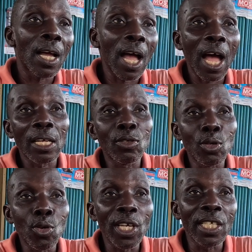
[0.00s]
I
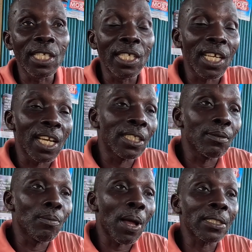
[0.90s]
don't know in English,
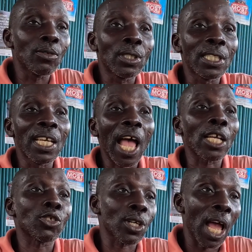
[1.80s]
but we say
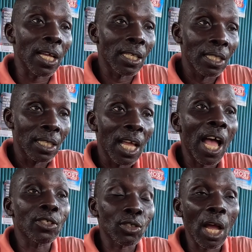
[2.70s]
Asuna
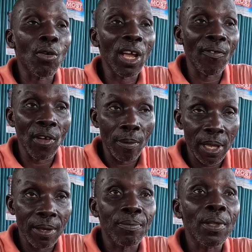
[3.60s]
royal family.
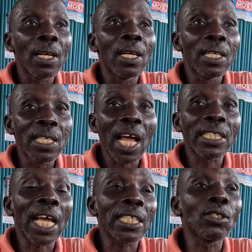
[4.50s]
They are
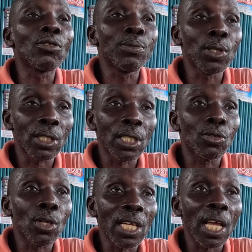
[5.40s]
entitled to be on the
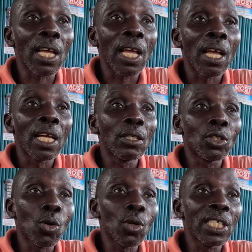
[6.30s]
throne here.
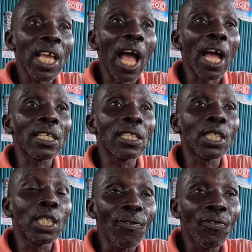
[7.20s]
So their
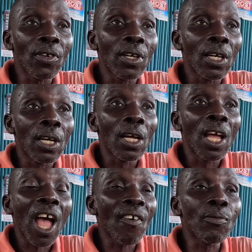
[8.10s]
chief,
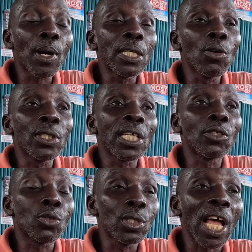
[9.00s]
everybody who
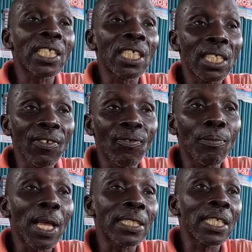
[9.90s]
stood as a chief,
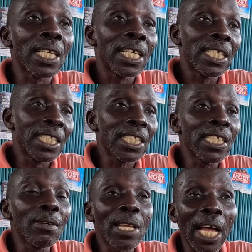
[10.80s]
best this
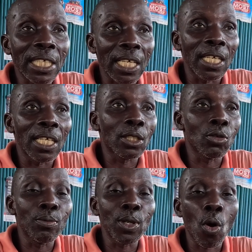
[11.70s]
name that it
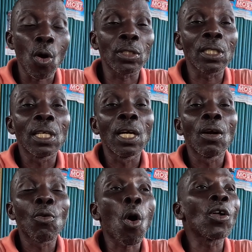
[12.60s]
will be called
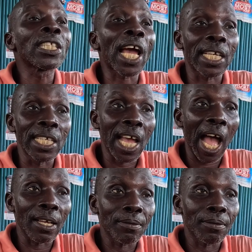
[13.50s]
Takrika.